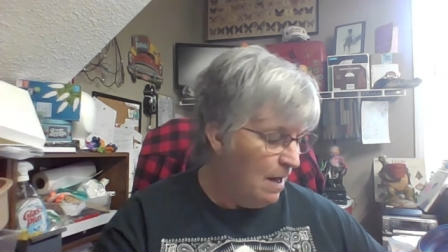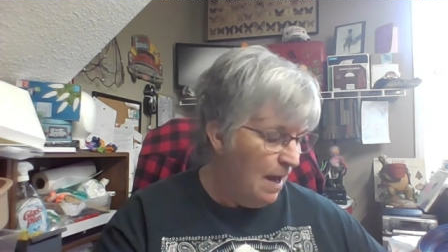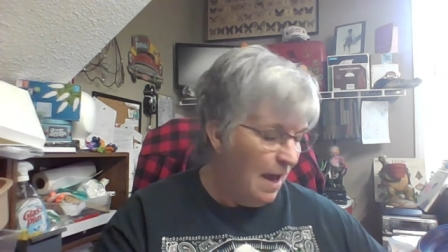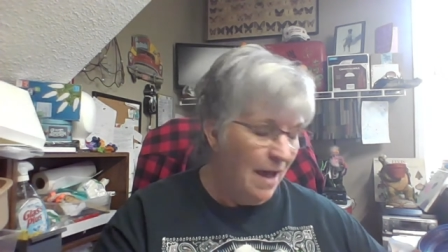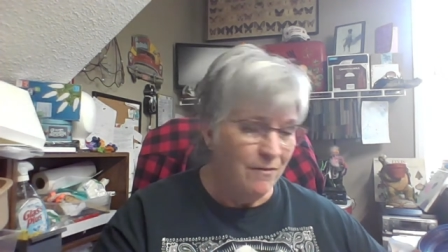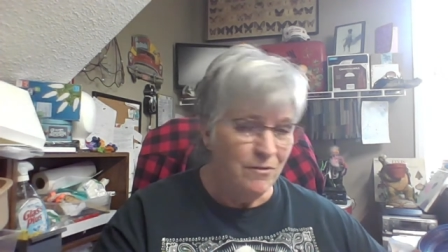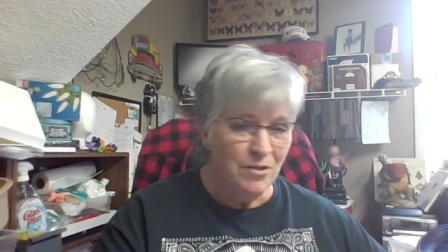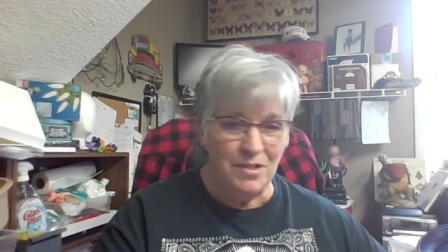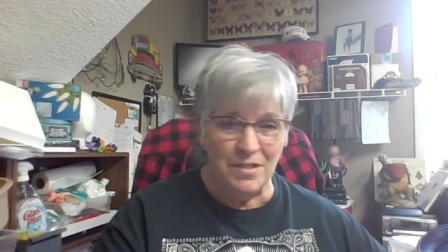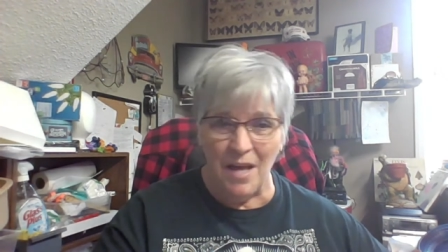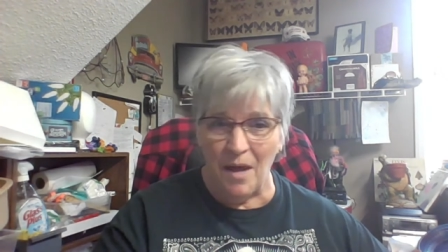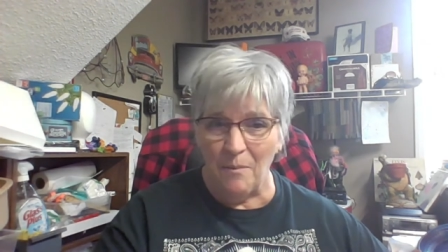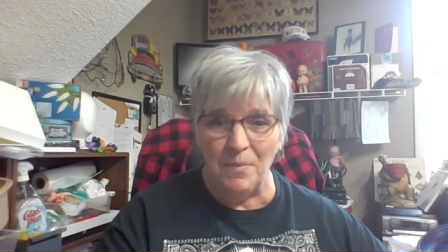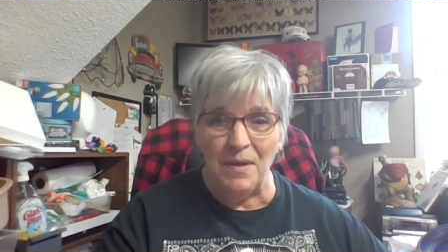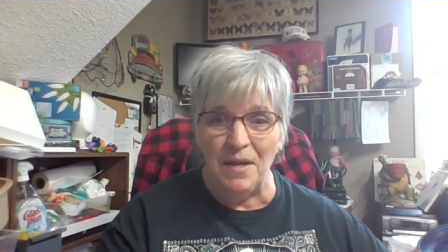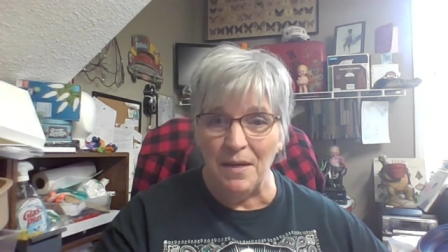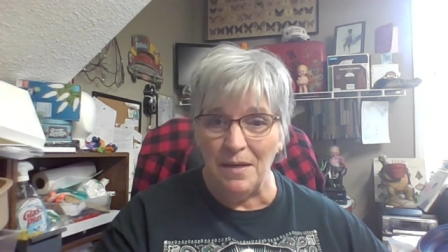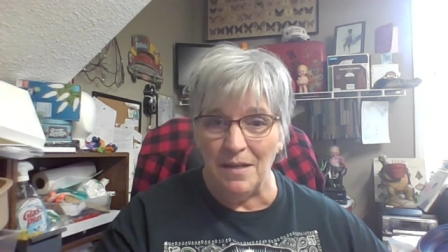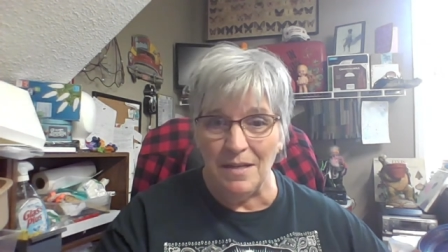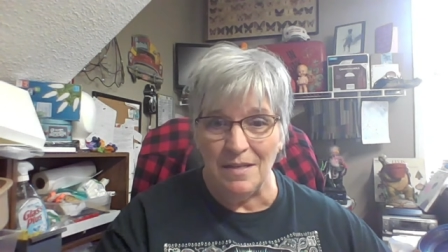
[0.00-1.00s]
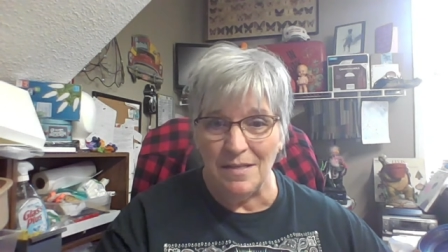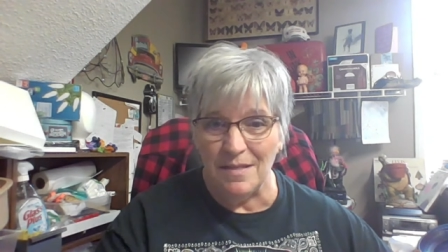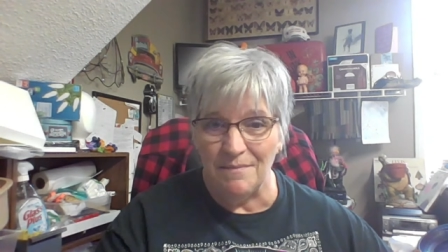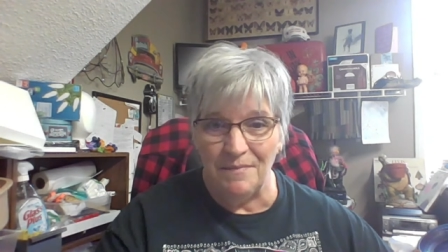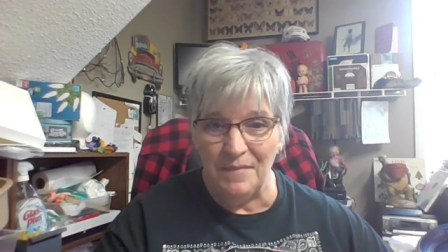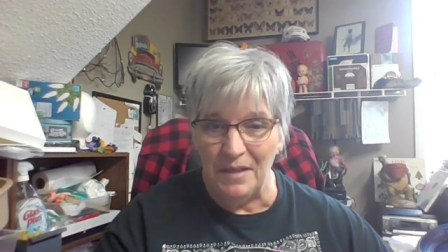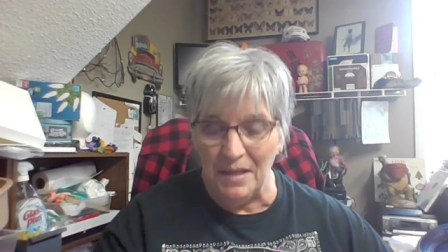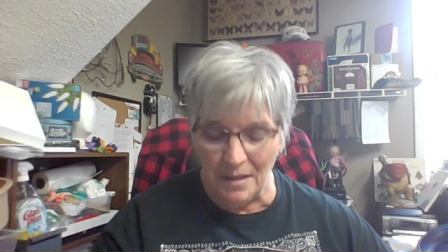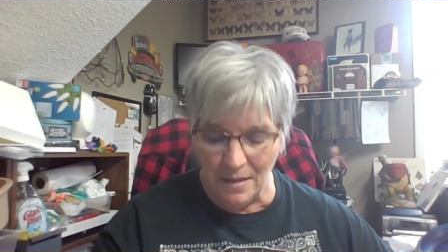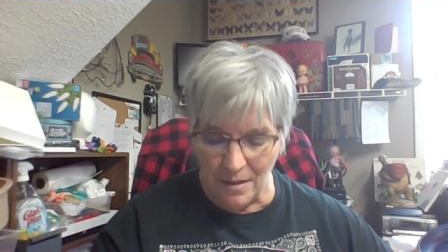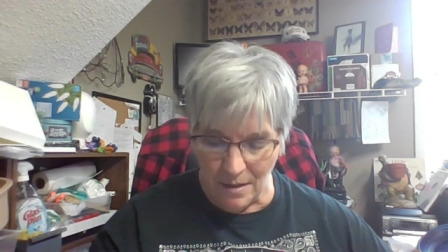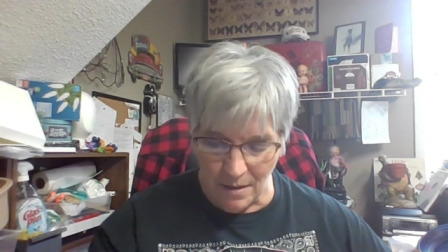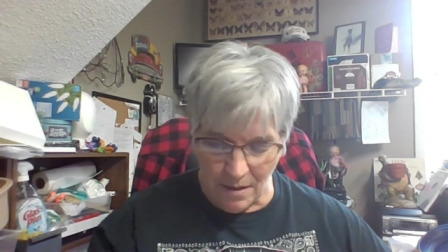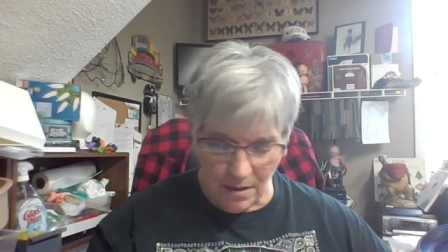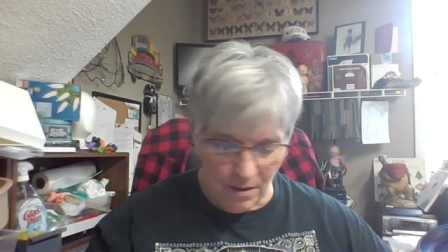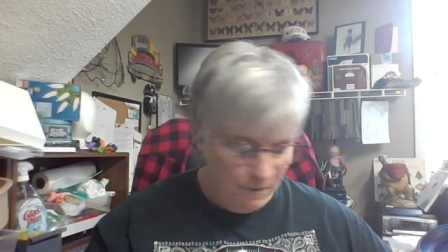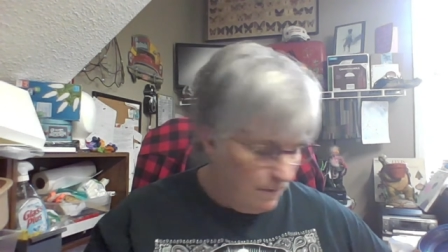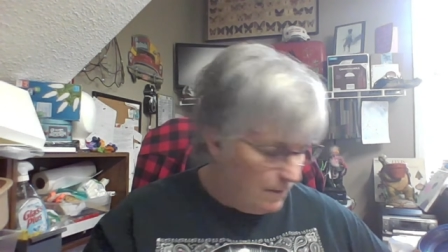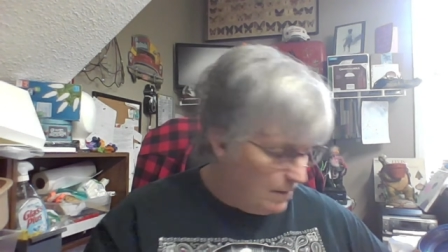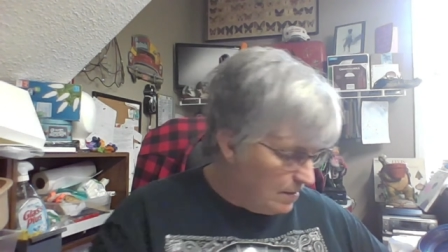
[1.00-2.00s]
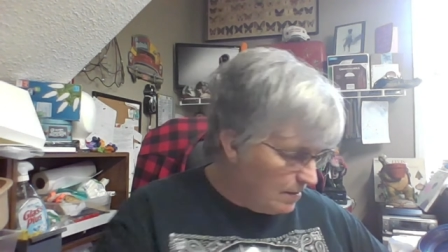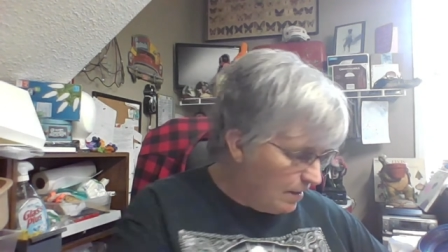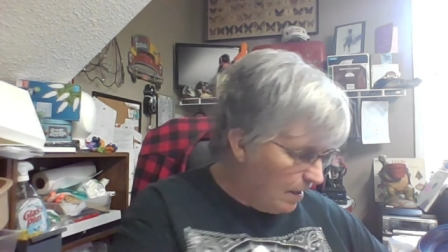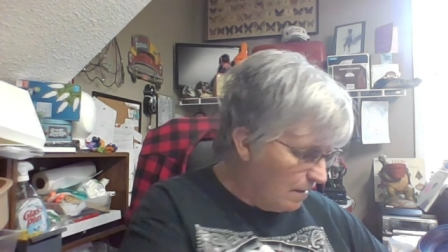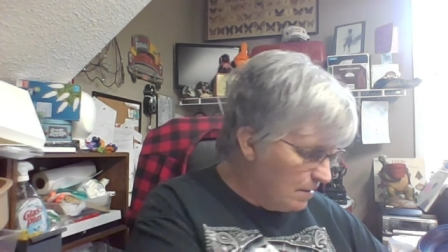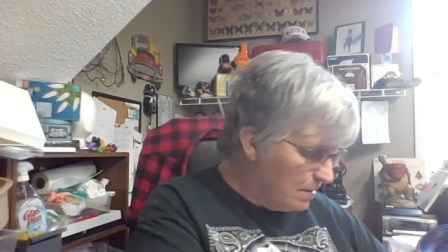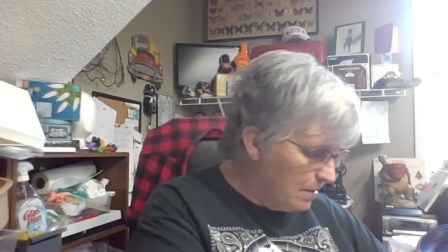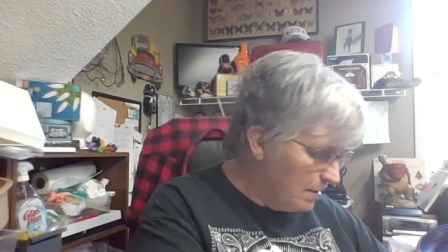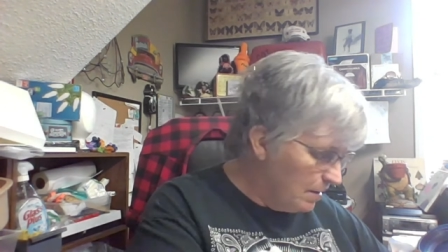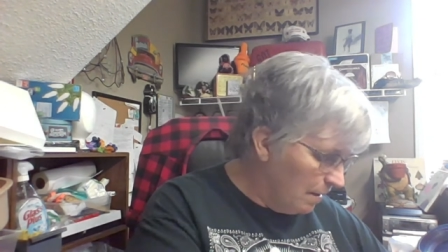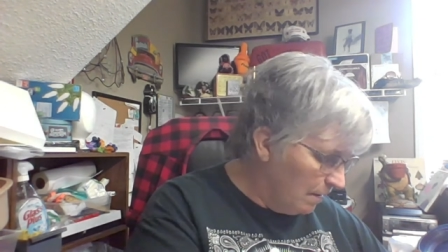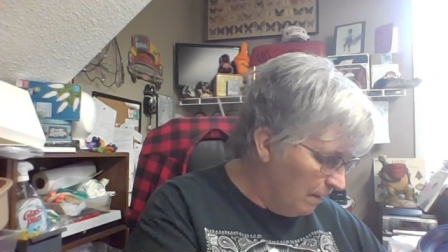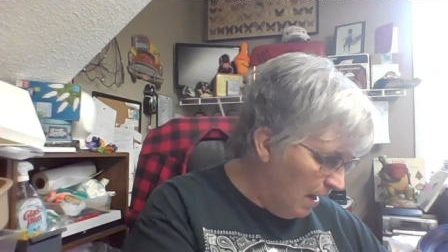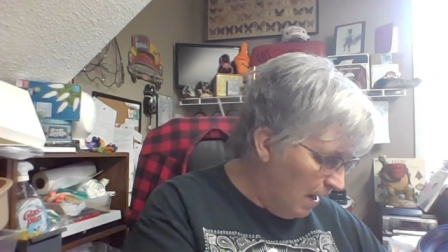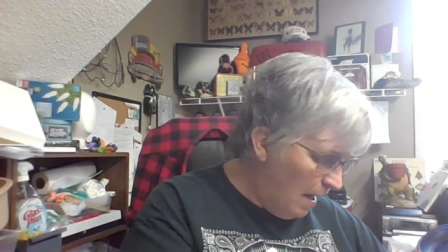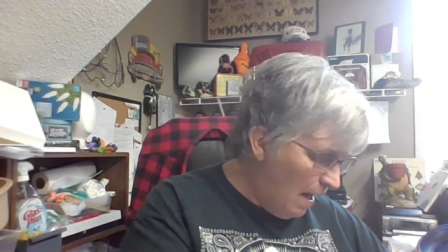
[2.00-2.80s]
I've just got pennies in any of this kind of stuff.